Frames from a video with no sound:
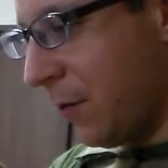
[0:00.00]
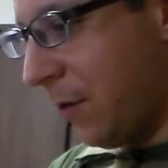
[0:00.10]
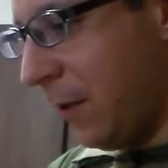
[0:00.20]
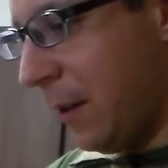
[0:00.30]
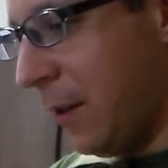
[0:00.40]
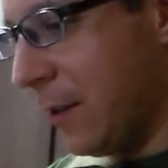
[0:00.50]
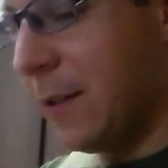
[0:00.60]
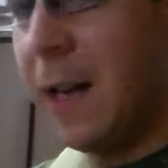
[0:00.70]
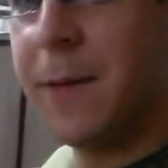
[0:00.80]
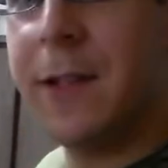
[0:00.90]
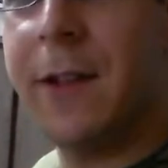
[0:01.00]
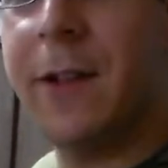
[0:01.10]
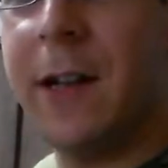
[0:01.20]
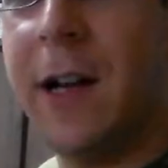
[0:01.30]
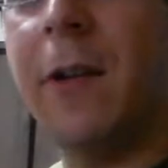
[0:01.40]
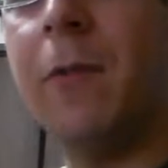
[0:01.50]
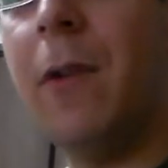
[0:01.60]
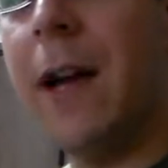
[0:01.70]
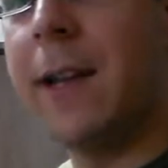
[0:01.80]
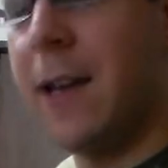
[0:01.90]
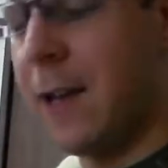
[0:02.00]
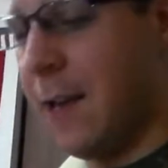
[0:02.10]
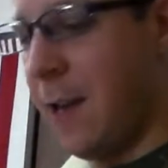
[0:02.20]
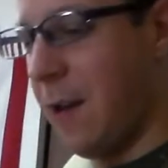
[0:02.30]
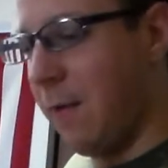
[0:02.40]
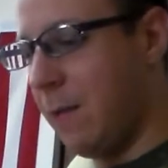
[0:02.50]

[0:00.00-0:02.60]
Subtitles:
for a really long time, is that they're not YKK.